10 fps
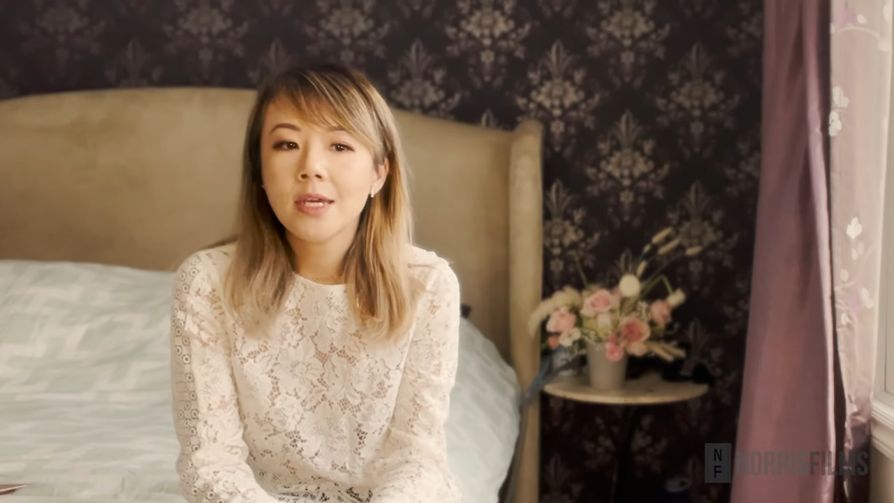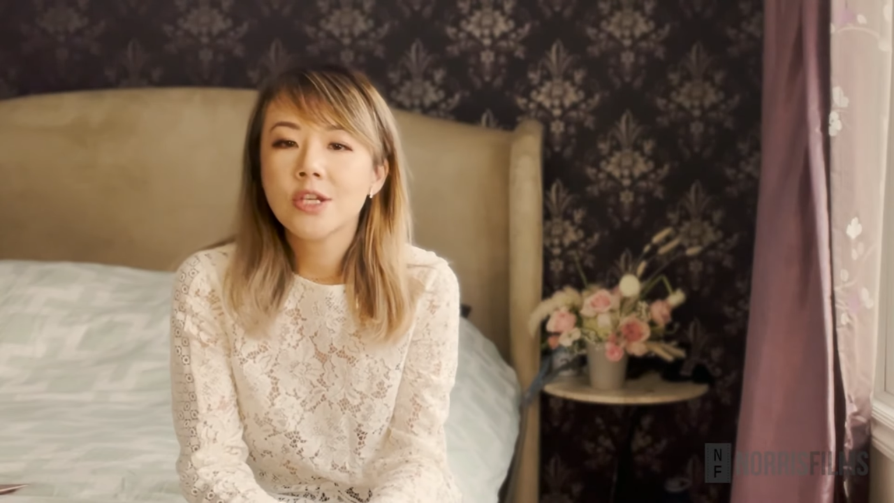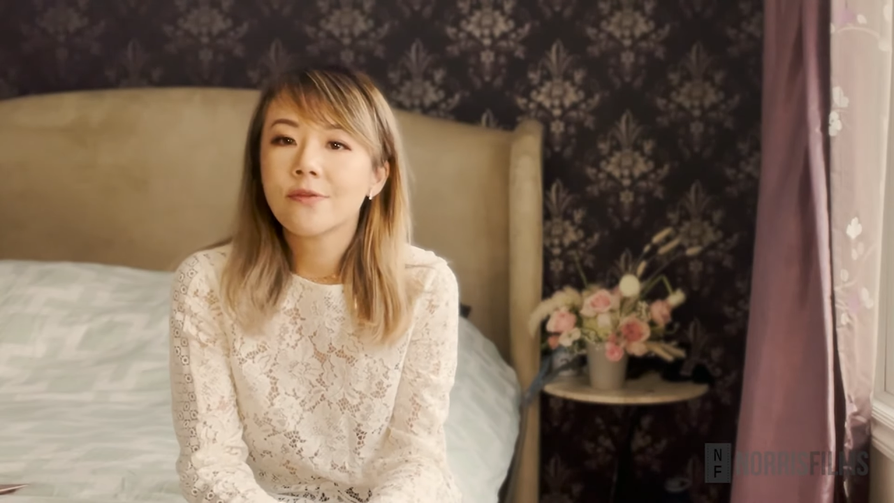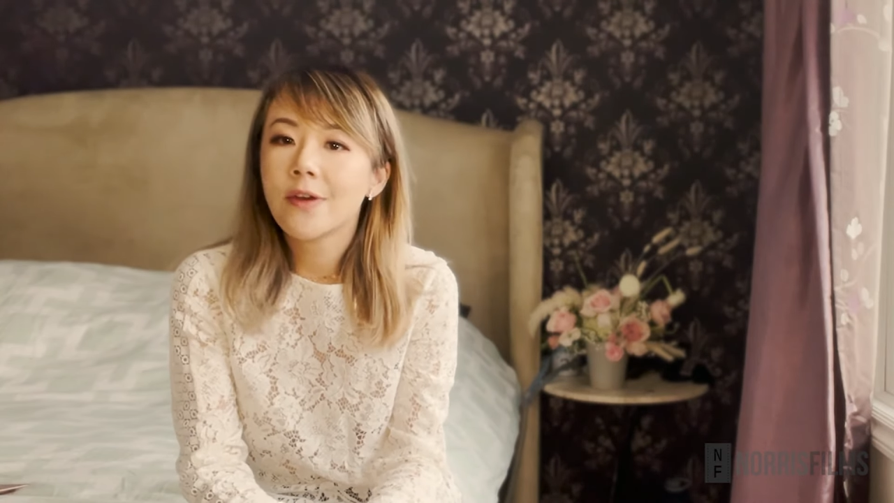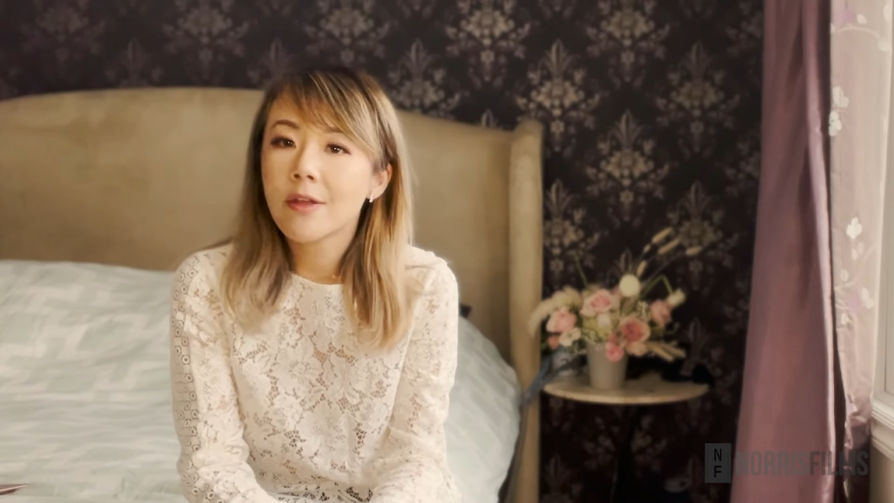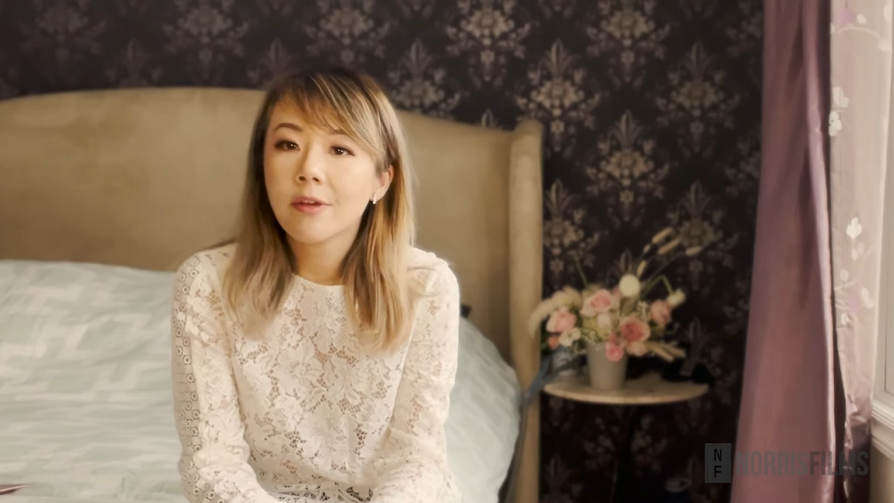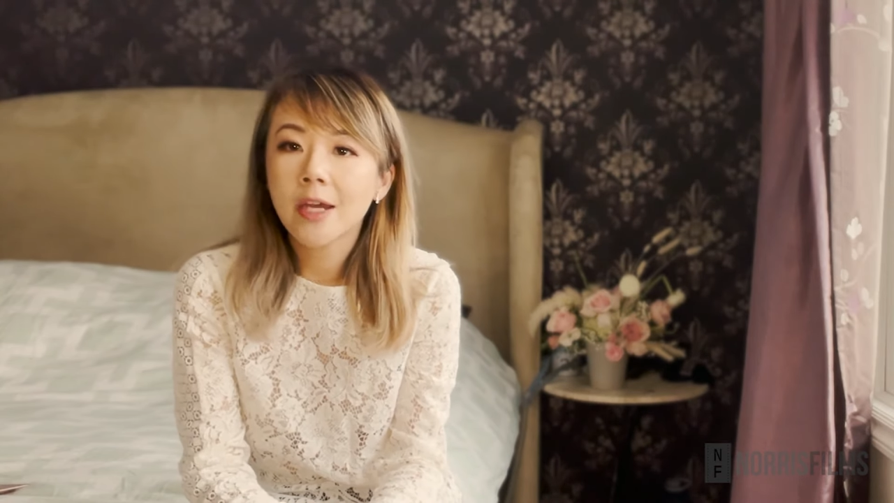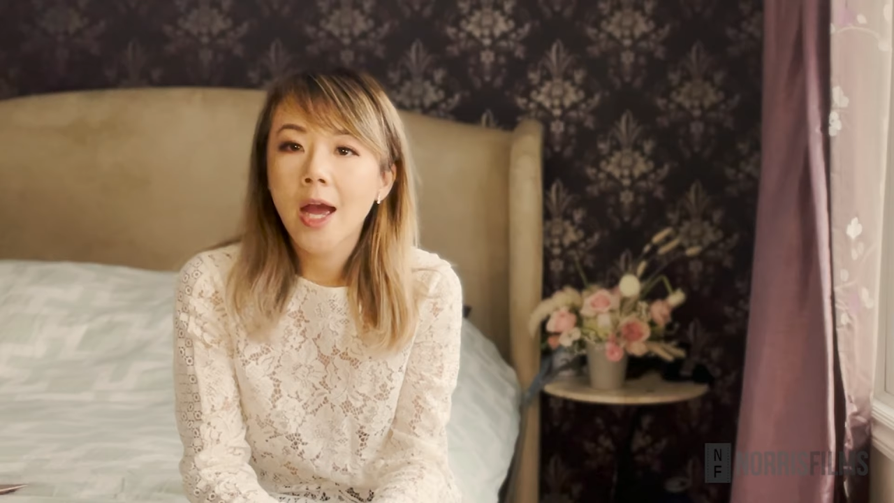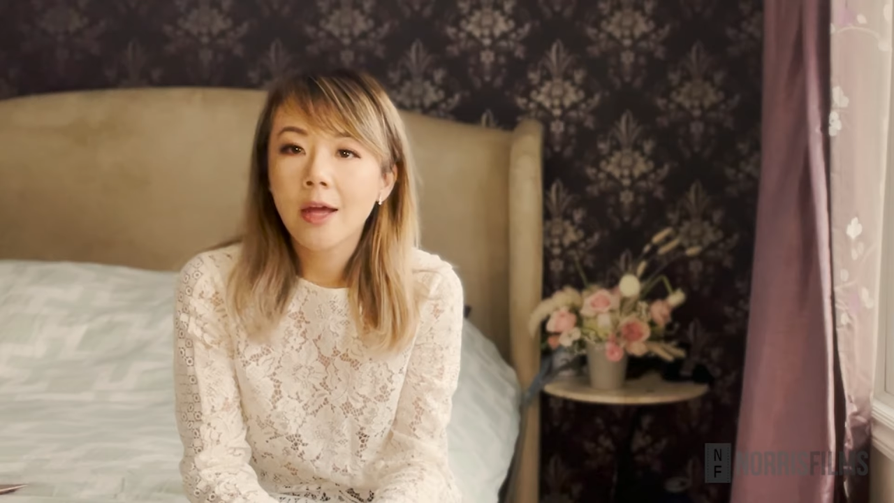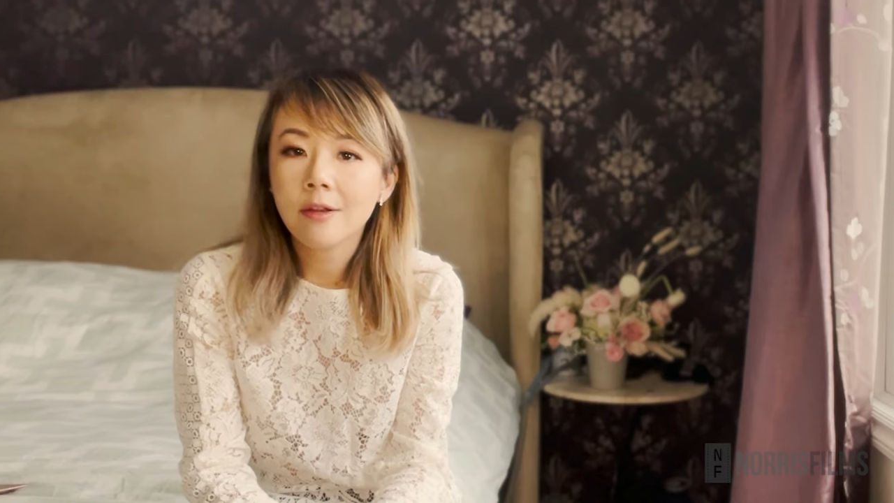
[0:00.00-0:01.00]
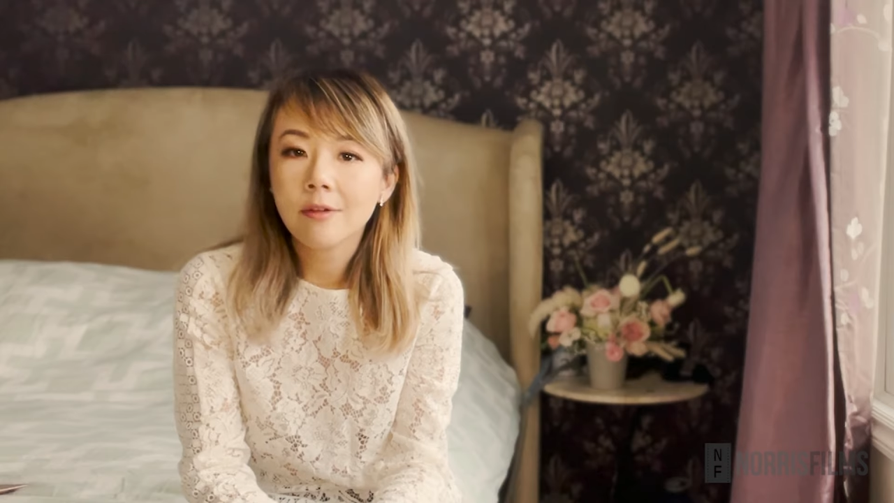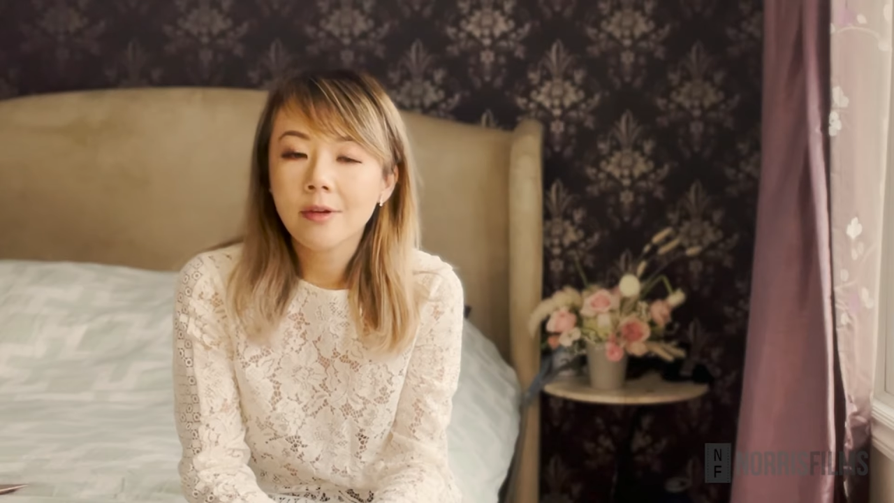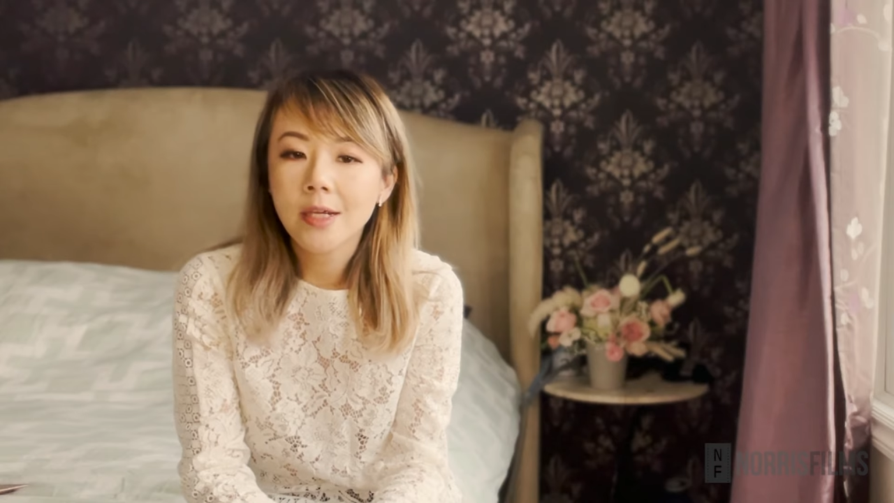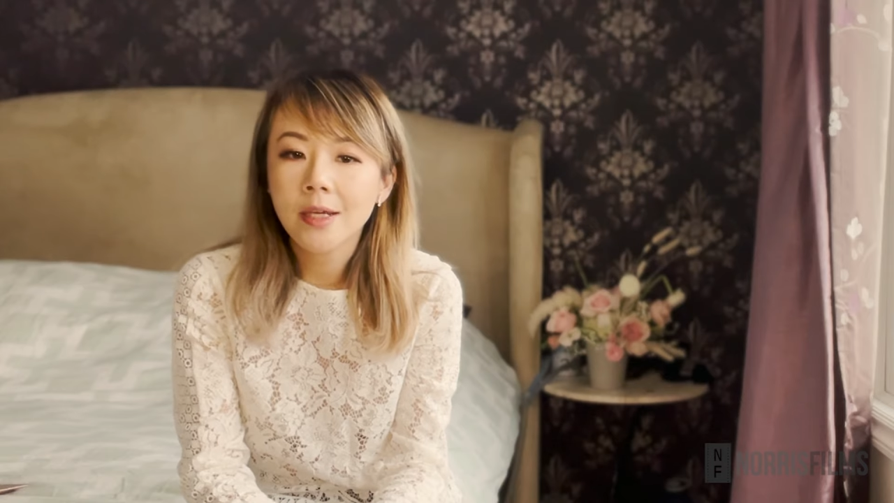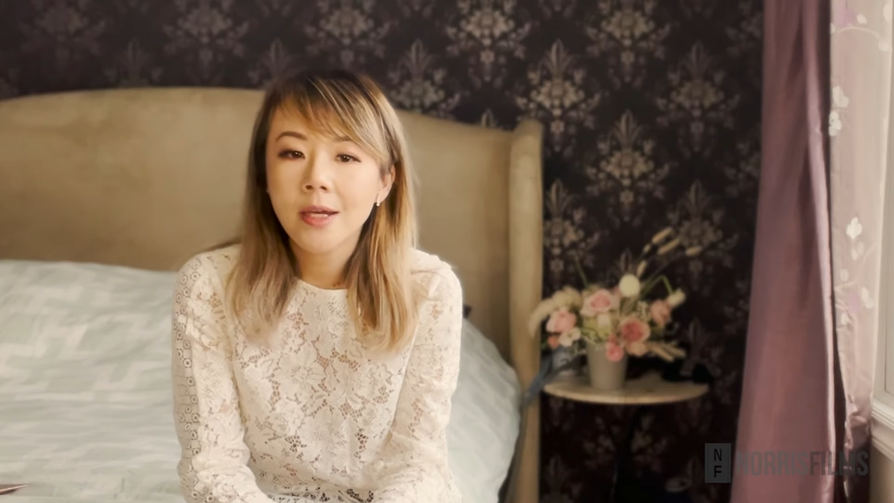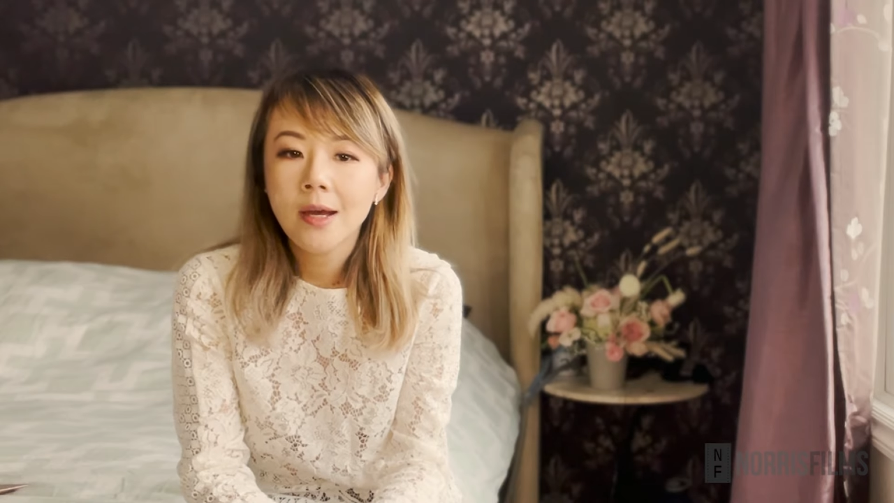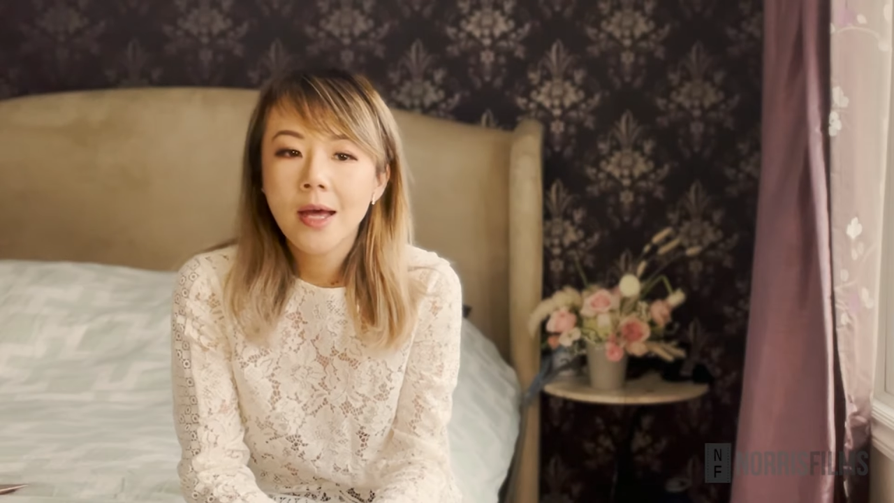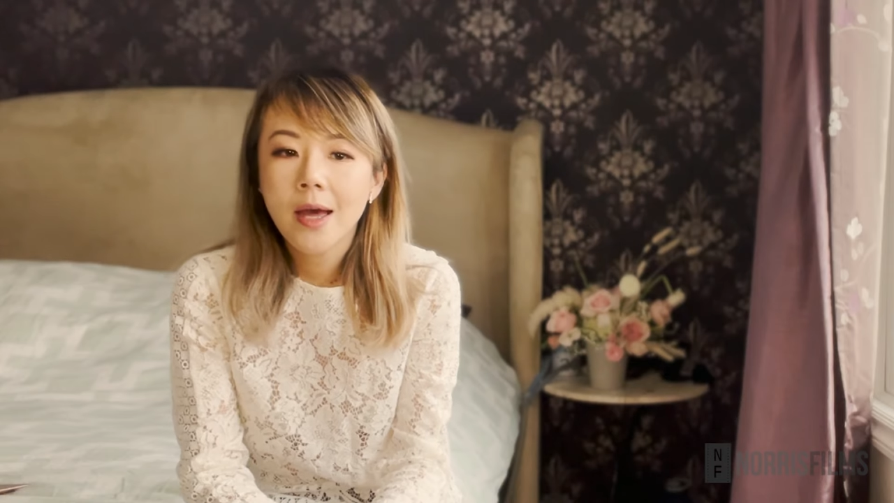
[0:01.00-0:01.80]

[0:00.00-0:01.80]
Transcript: each vendor category,